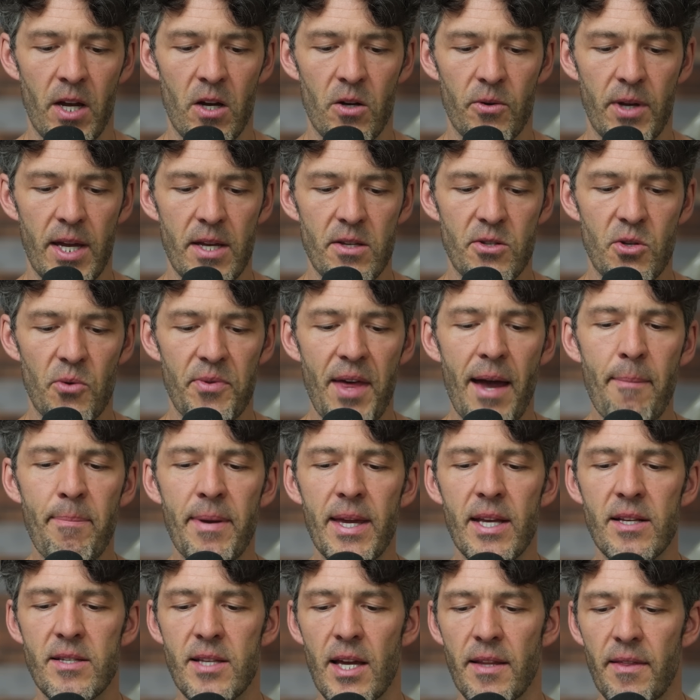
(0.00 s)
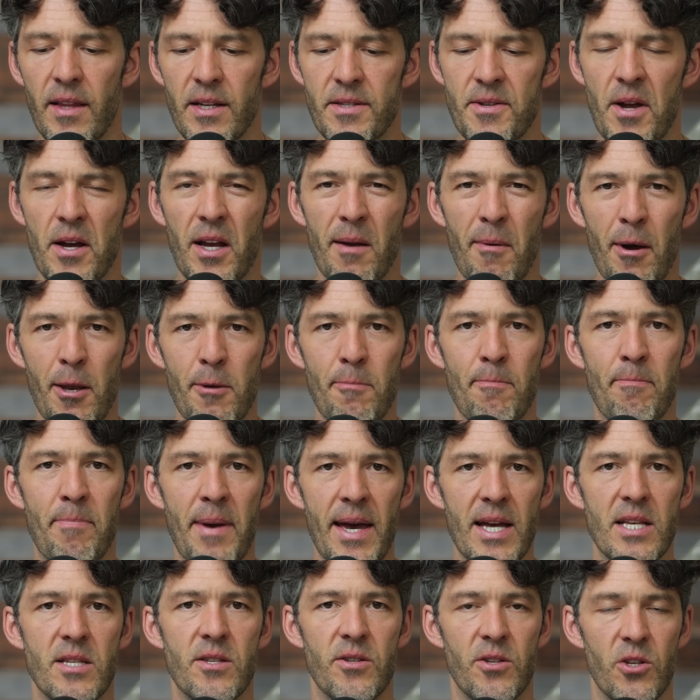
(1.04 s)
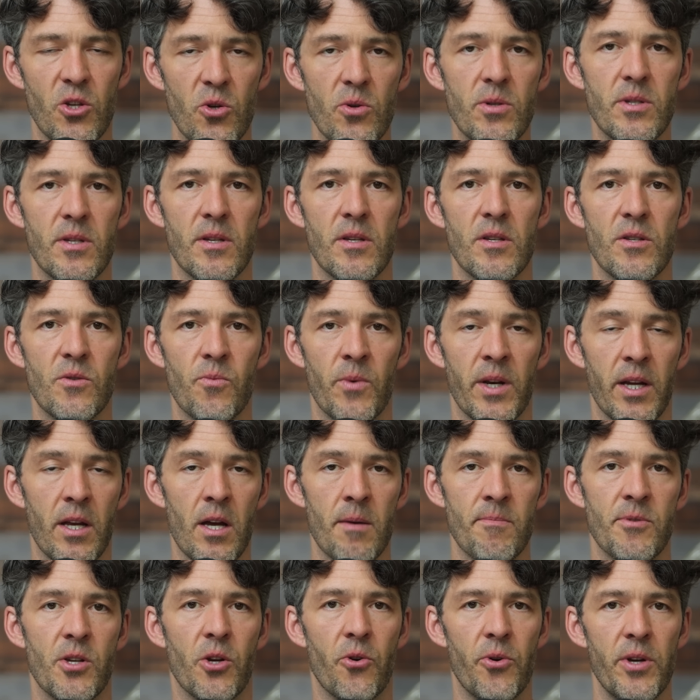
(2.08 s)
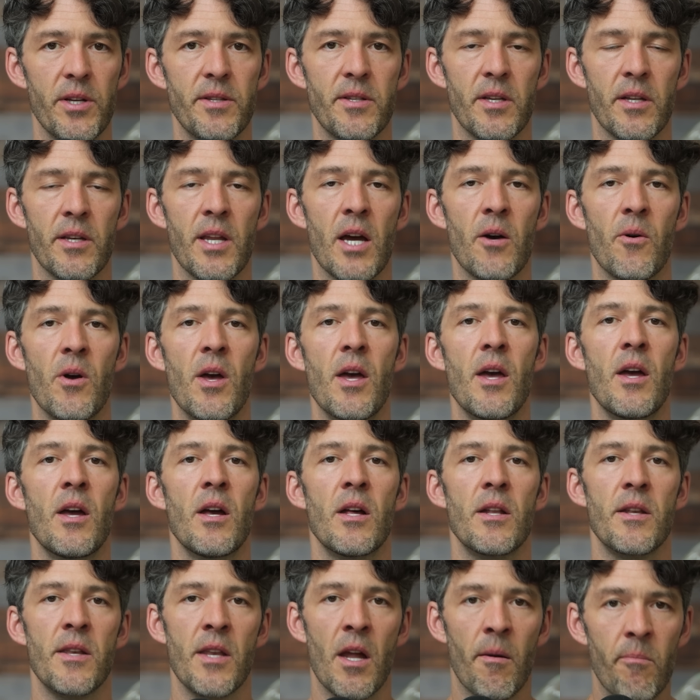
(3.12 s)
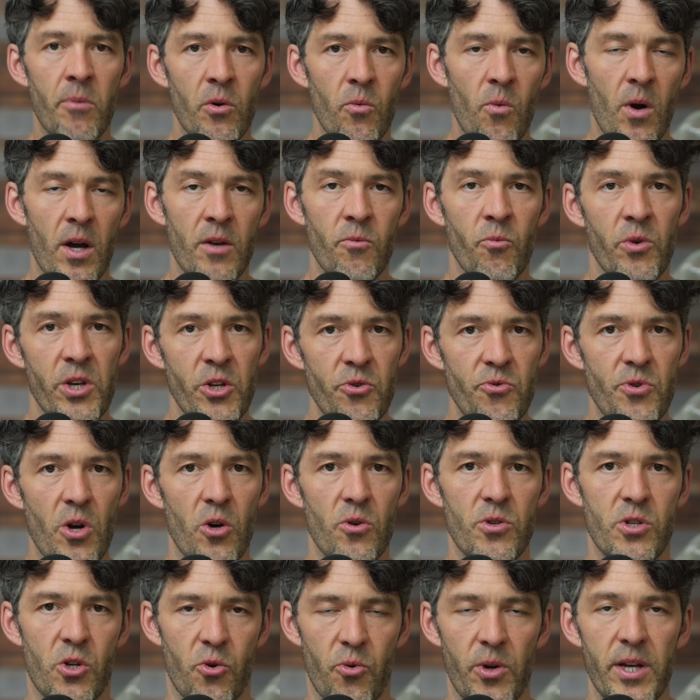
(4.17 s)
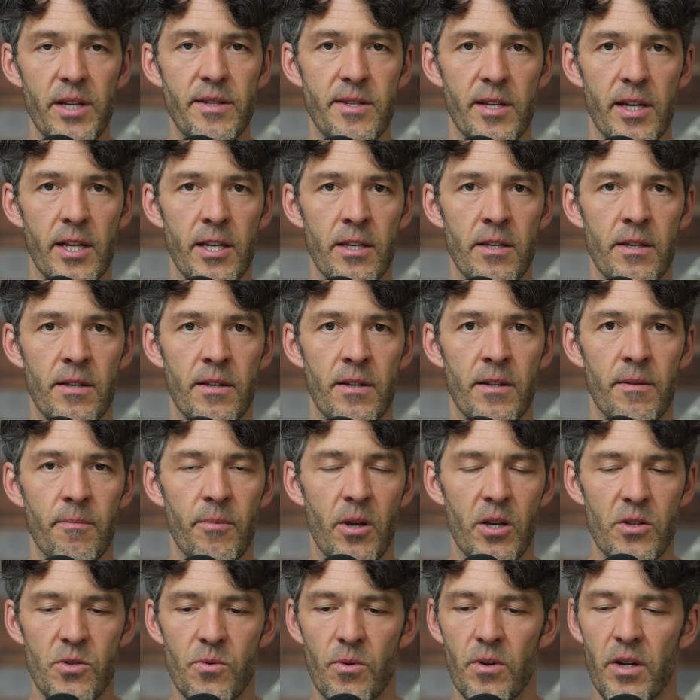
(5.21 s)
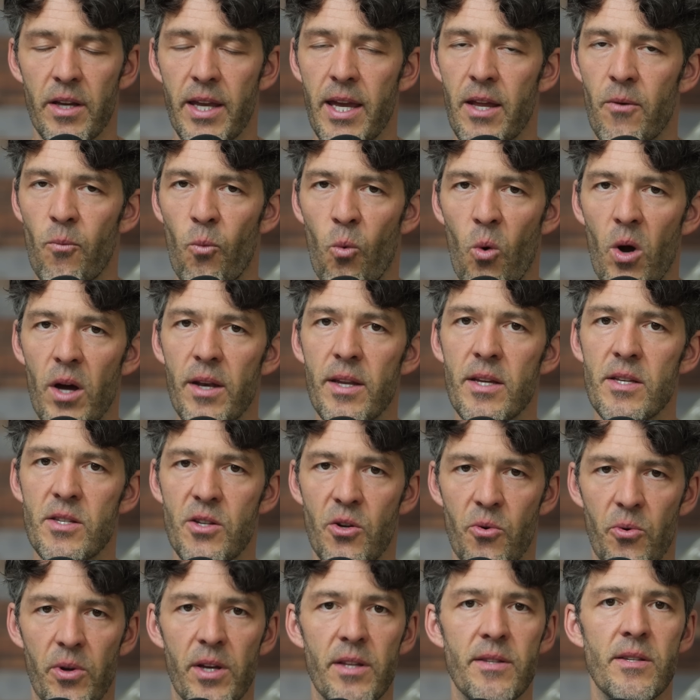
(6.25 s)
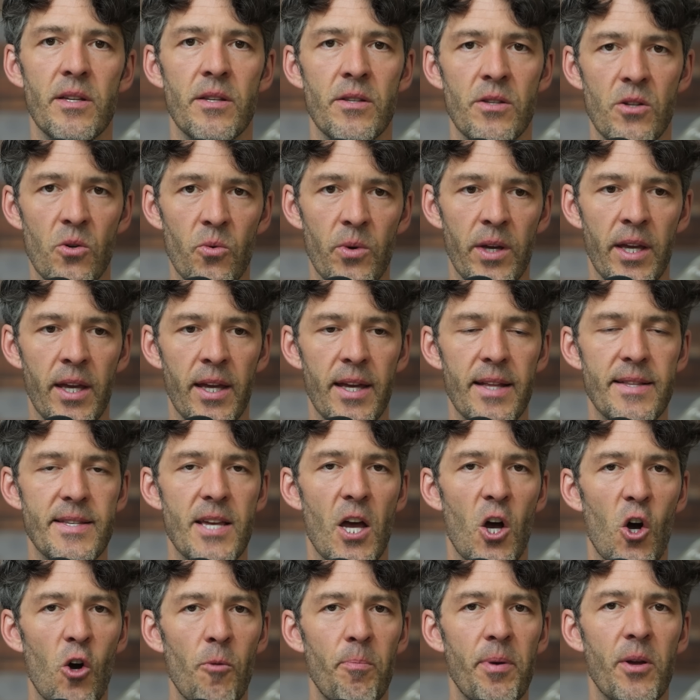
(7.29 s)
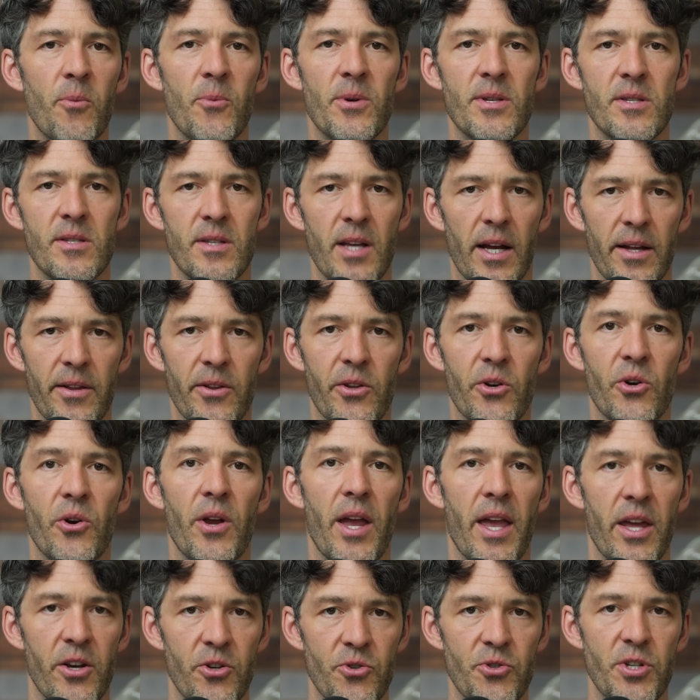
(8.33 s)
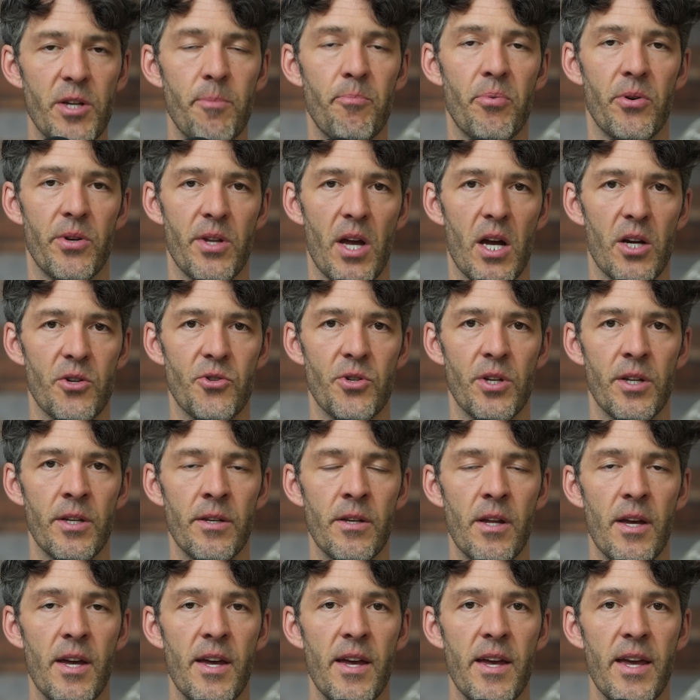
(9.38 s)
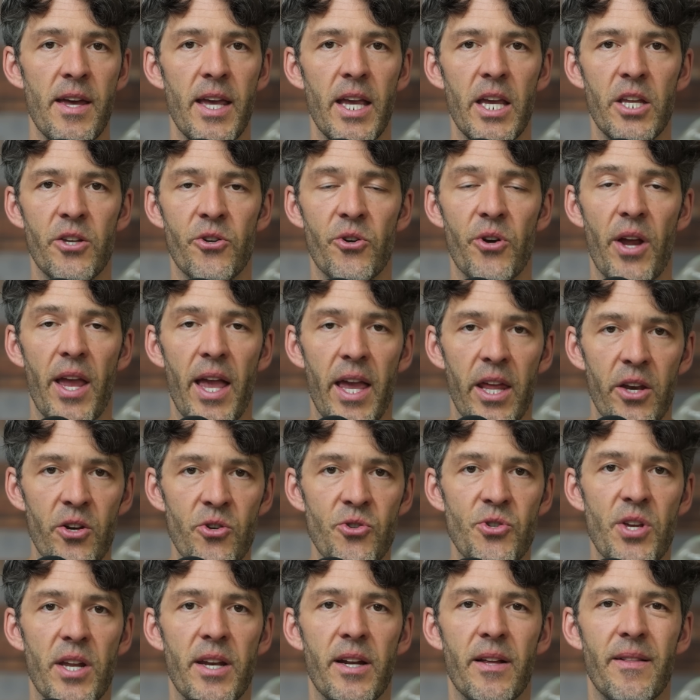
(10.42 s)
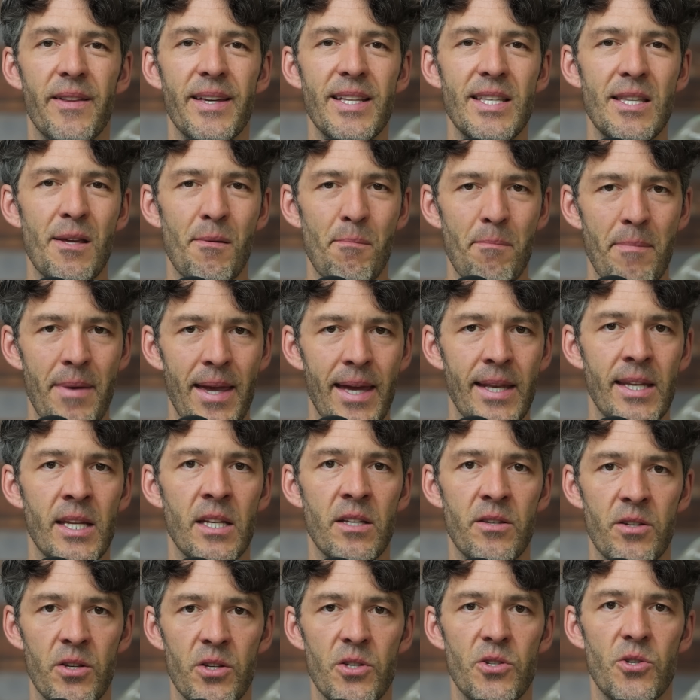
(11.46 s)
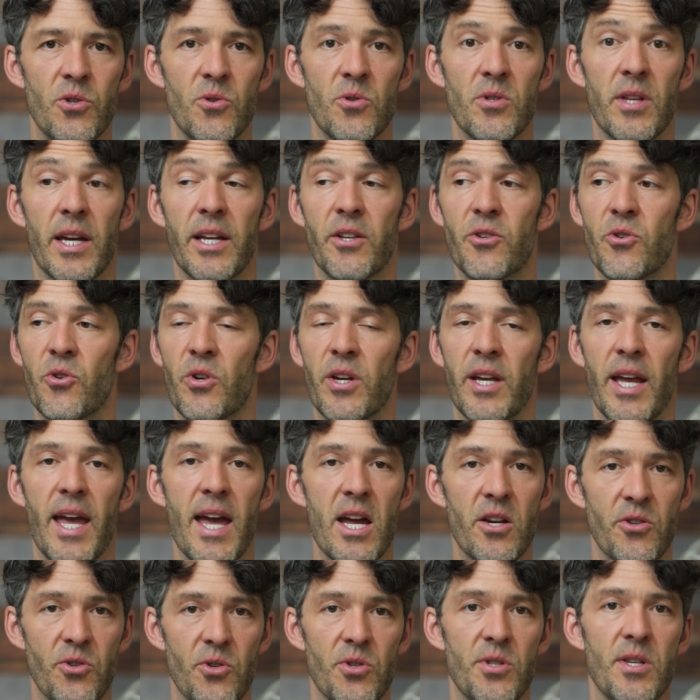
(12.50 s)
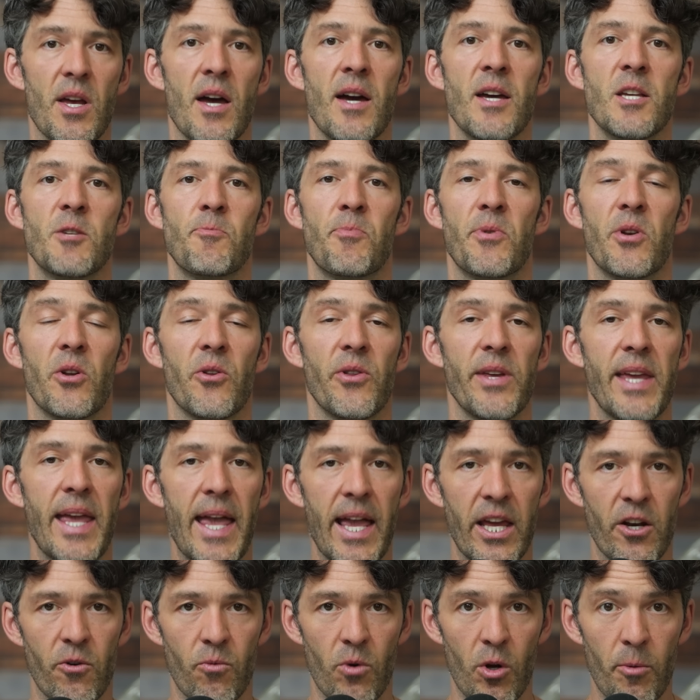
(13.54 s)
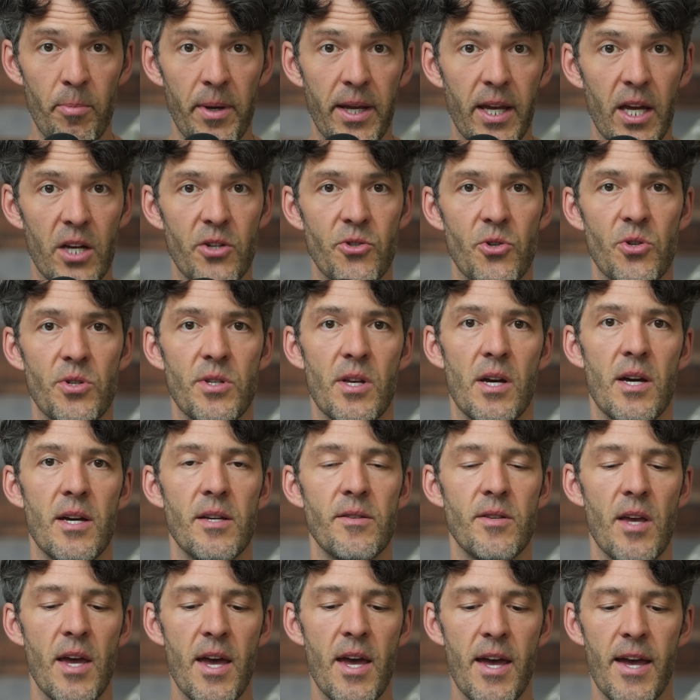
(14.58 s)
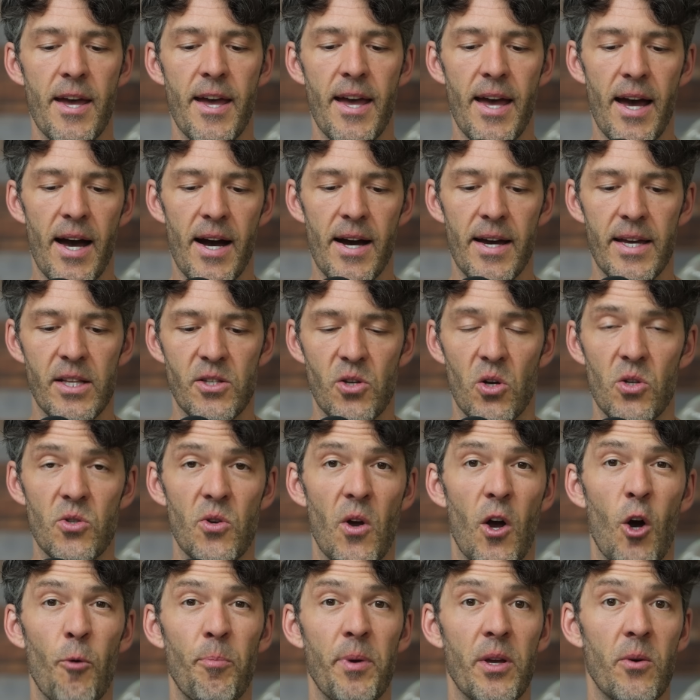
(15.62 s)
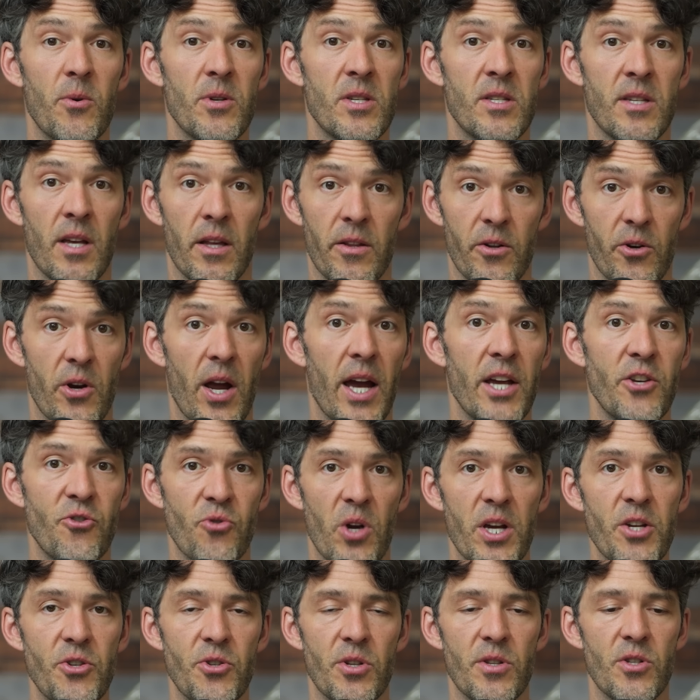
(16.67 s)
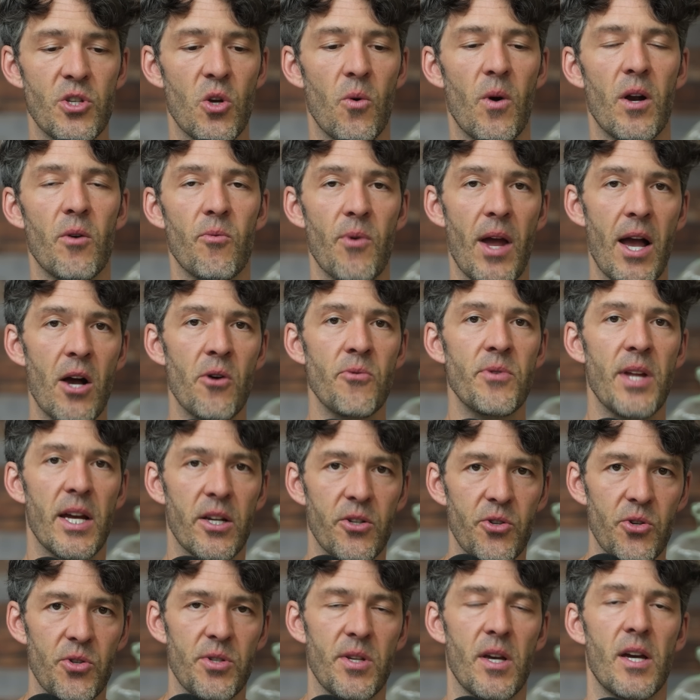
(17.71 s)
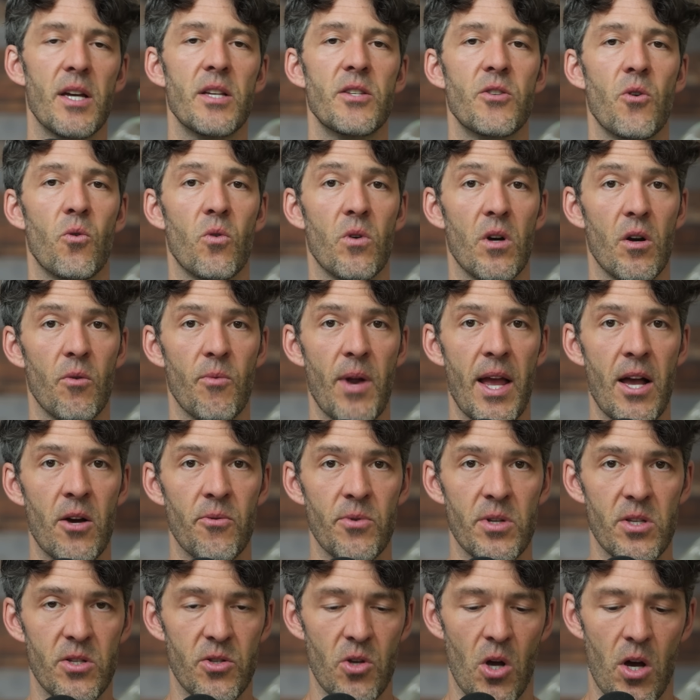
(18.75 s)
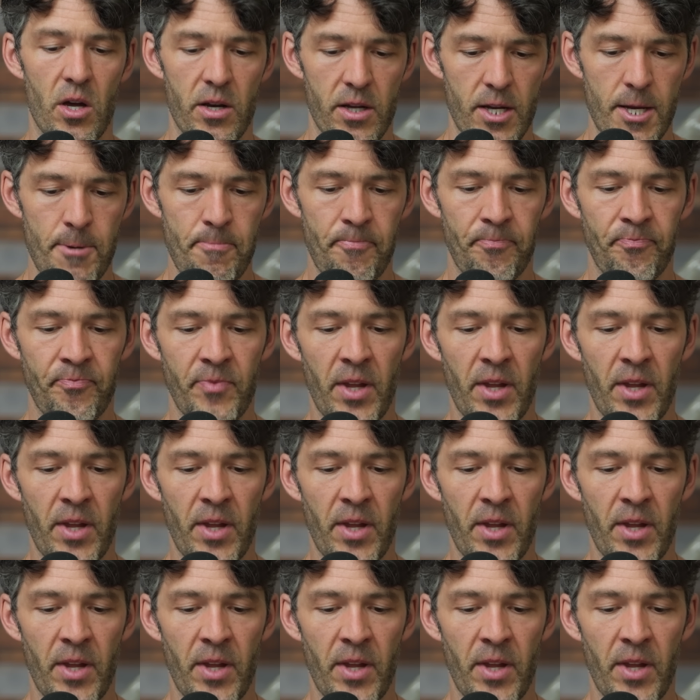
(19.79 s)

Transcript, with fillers: Okay, so that being said, let's talk about best uses when it comes to creatine. Now, number one, when you dose creatine, because again, what is creatine doing? It's helping with cellular energy production in your energetically demanding tissues, like during exercise, particularly anaerobic exercise. Uh, it's also helping with cellular hydration. So around exercise or around a sauna.